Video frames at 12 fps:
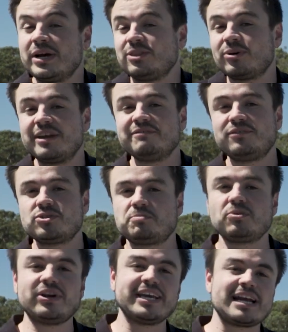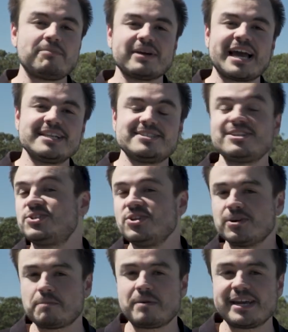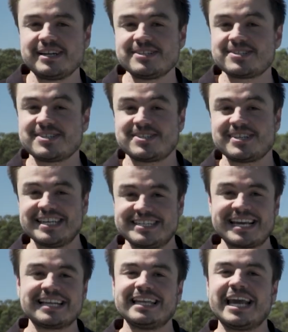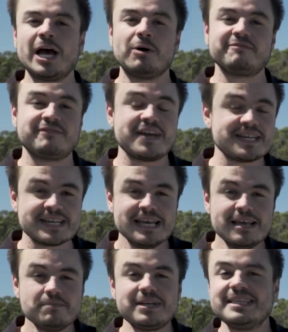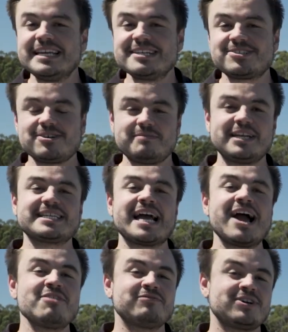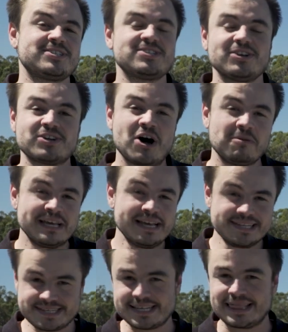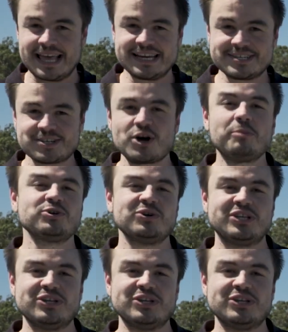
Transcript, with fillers: we're looking forward to putting it up against its new competitors to see exactly how it fares. But in the interim, head to caradvice.com to see the latest Commodore